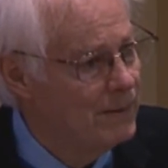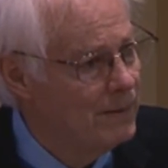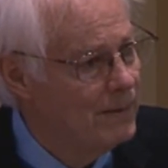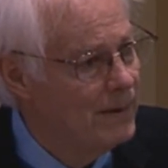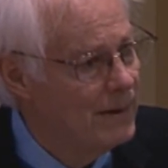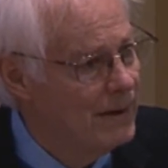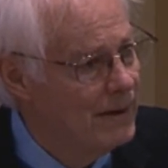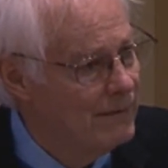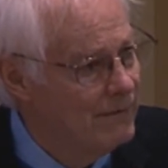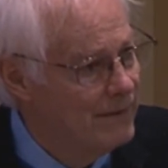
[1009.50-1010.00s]

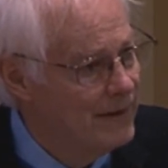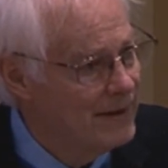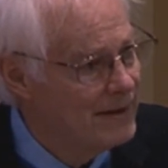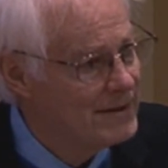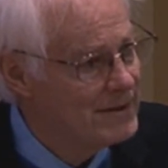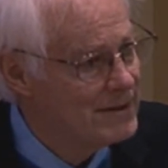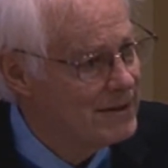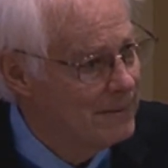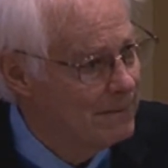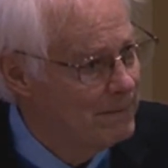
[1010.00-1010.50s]

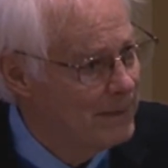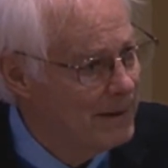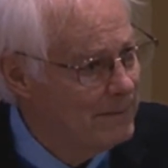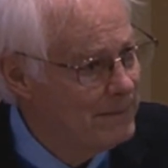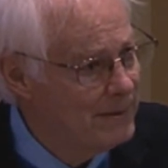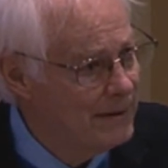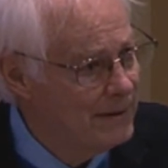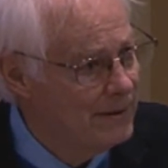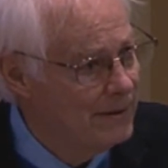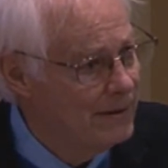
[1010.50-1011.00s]
advance the
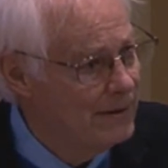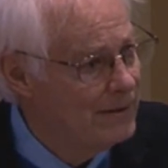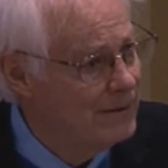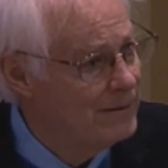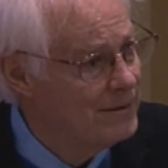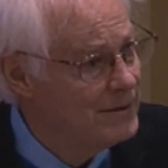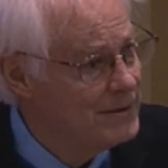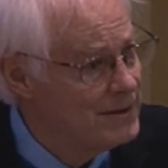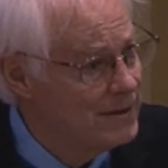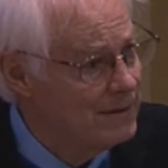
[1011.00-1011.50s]
public good or
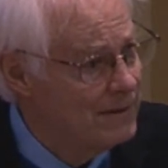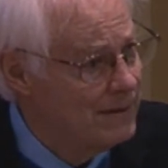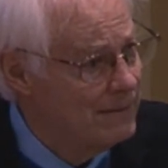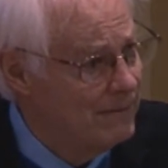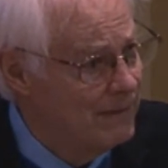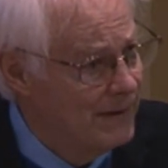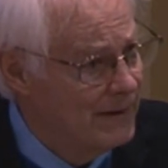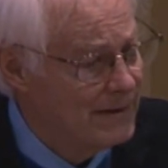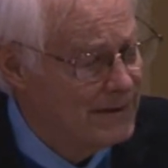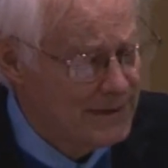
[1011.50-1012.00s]
does it
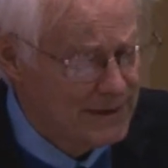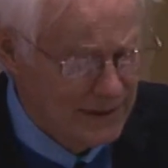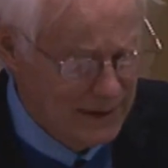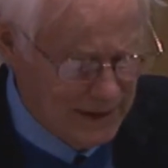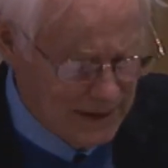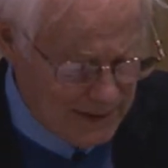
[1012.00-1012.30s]
advance